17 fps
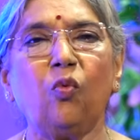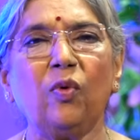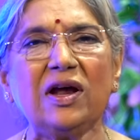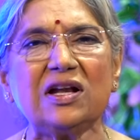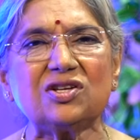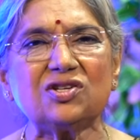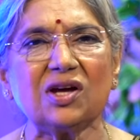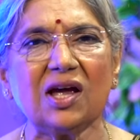
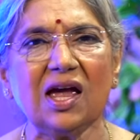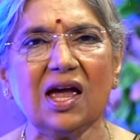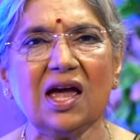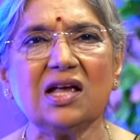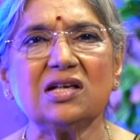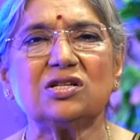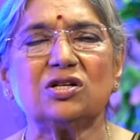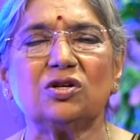Which
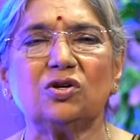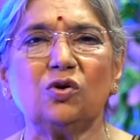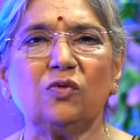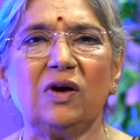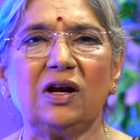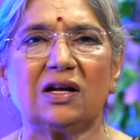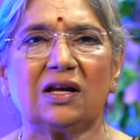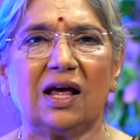age you
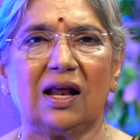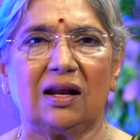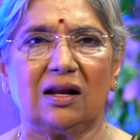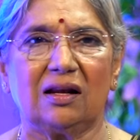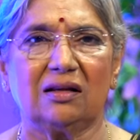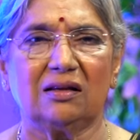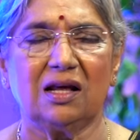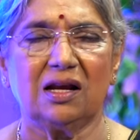will tell
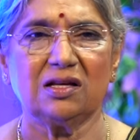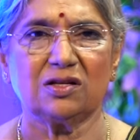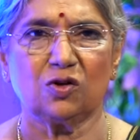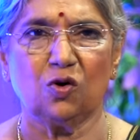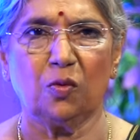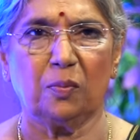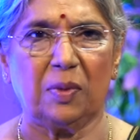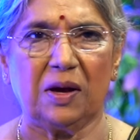there is
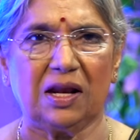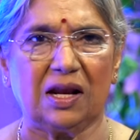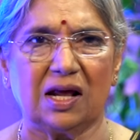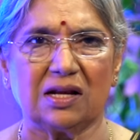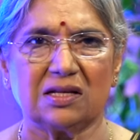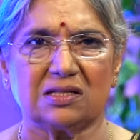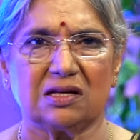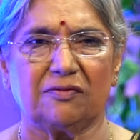no pain
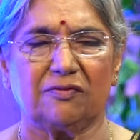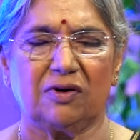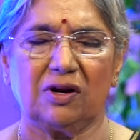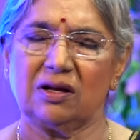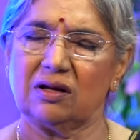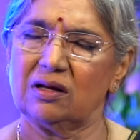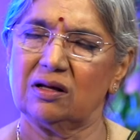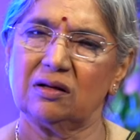and
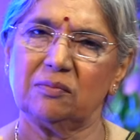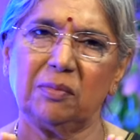suffering?